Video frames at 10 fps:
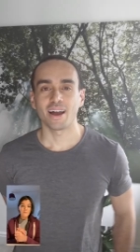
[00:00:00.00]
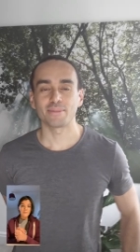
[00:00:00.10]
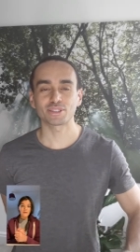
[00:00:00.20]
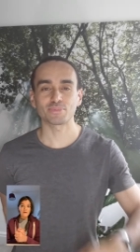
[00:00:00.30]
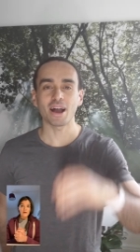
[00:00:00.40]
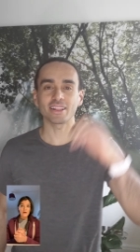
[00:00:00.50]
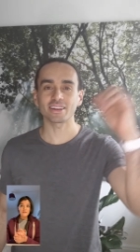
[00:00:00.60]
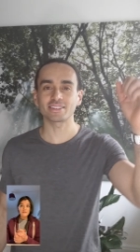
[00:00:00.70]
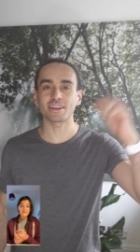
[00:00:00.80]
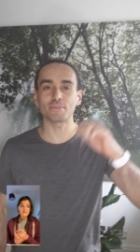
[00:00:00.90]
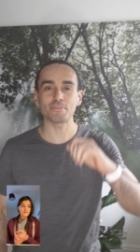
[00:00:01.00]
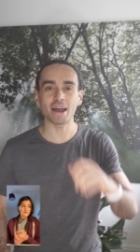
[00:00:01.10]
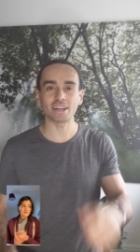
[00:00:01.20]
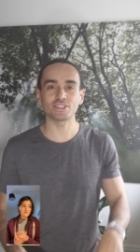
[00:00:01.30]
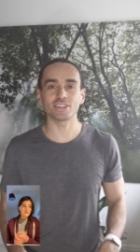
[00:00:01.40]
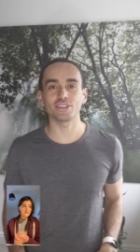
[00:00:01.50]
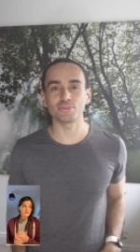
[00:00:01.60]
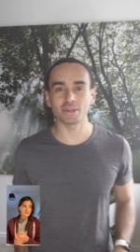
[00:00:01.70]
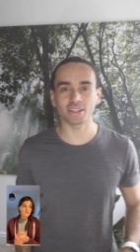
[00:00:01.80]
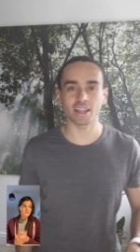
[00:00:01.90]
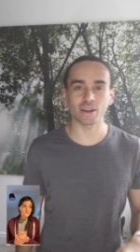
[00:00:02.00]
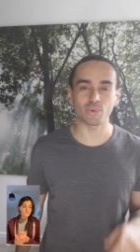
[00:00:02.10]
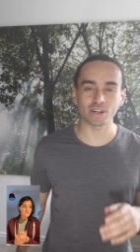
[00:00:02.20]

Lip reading: I'm smiling because I'm imagining you being like,